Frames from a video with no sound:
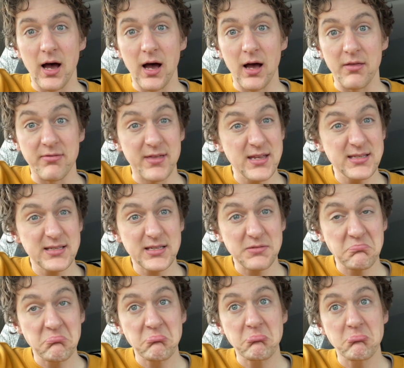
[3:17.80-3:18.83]
This,
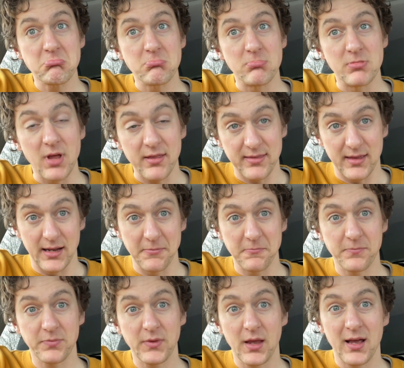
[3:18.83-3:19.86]
nothing.
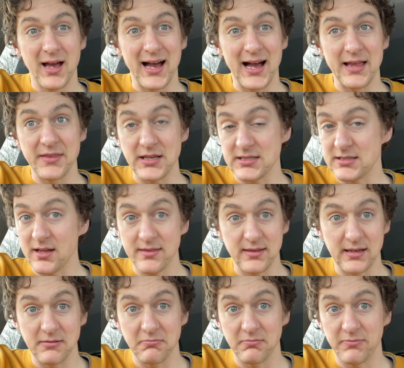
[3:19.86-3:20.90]
And that's
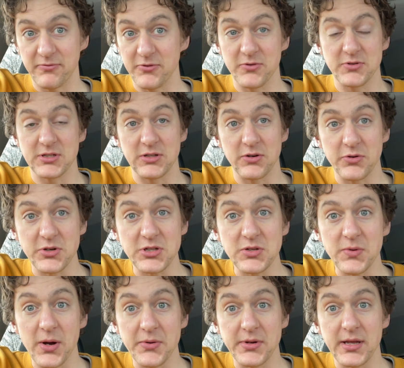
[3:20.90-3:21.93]
nothing for as long as
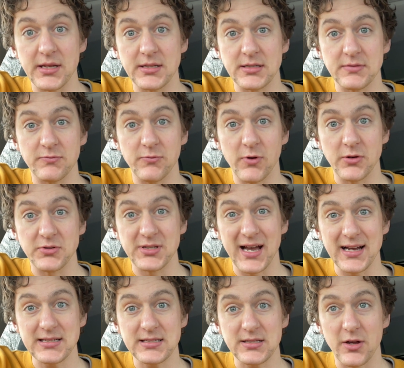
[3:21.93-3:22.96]
you own it in road
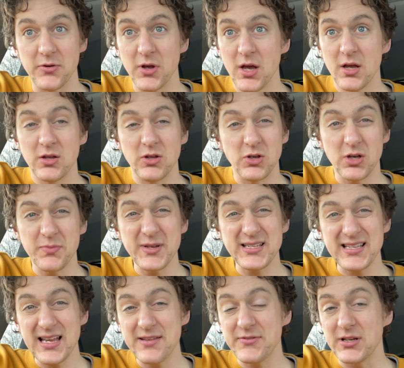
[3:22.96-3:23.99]
tax. So you could be
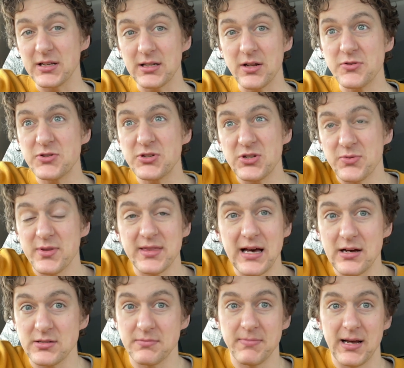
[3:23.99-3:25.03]
saving close to
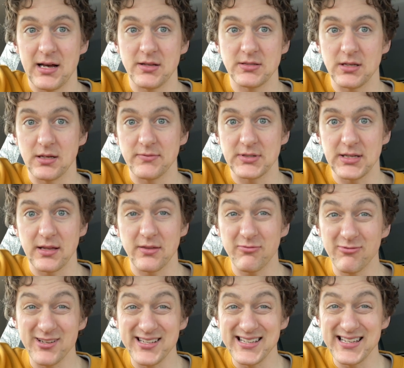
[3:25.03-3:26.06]
£1,000 over, say,
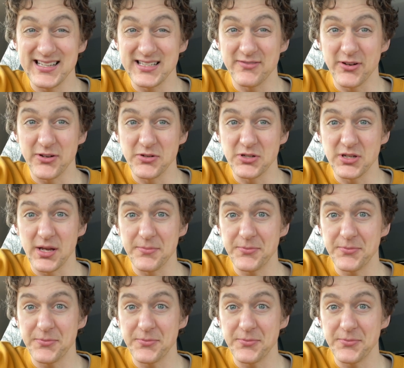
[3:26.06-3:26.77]
3 years of ownership.